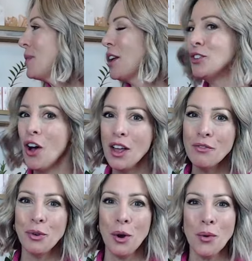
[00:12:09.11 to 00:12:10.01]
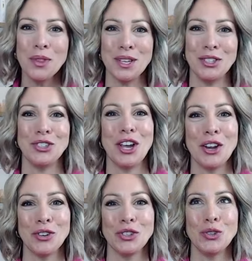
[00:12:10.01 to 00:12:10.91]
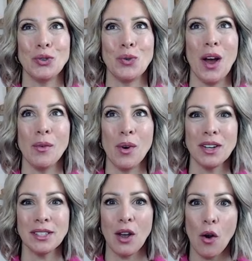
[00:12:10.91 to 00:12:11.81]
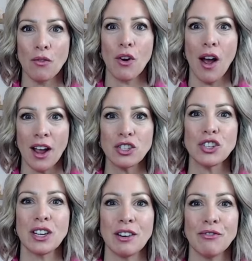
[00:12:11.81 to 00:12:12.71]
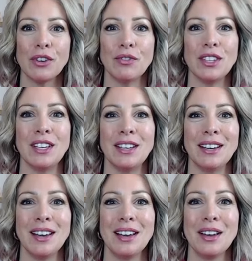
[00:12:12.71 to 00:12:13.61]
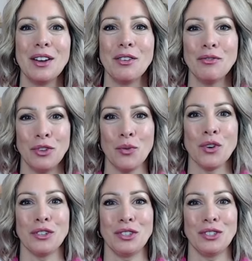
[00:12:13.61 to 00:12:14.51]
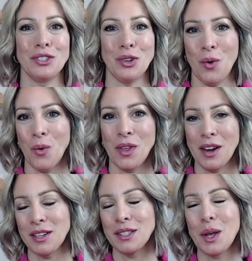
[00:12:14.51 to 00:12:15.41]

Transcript: And y'all have grown this channel to, I want to say, over 150 viewers. So that is